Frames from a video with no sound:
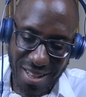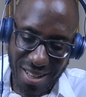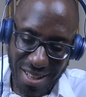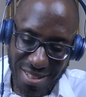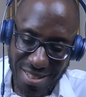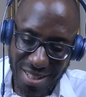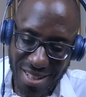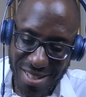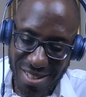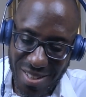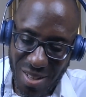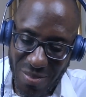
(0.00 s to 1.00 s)
Actually, I
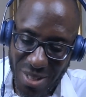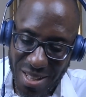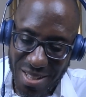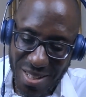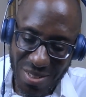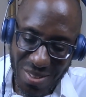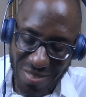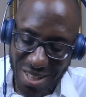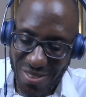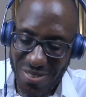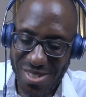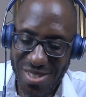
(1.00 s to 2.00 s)
saw it, but I didn't know if
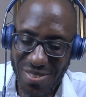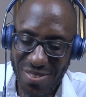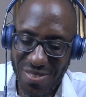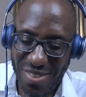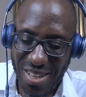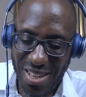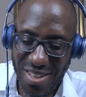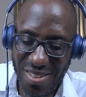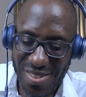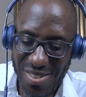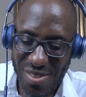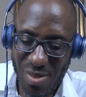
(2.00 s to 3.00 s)
that was you. Yeah,
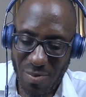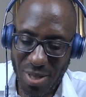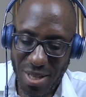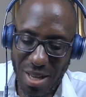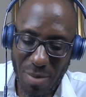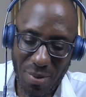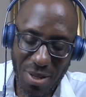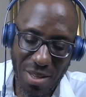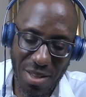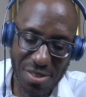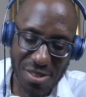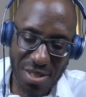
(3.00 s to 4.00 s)
so it's Big Apple
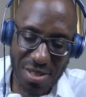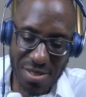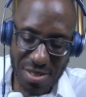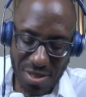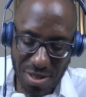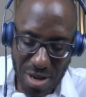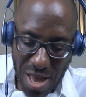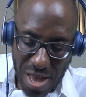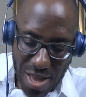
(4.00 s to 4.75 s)
Health Center